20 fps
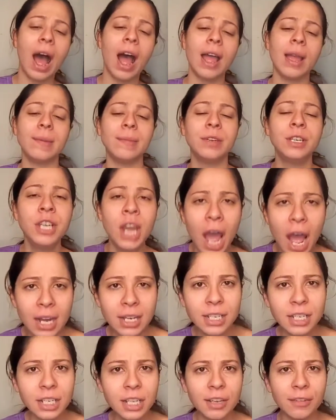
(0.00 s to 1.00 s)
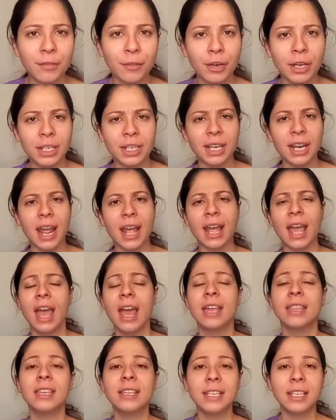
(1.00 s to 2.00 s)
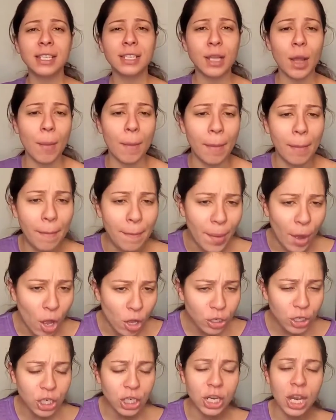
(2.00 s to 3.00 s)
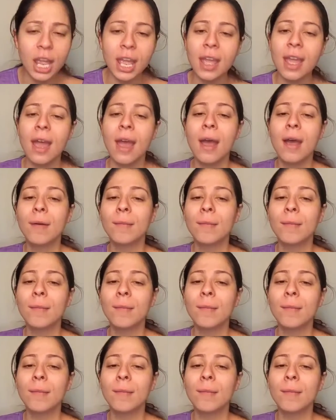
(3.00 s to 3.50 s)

I am not delivering today. This is some bullshit.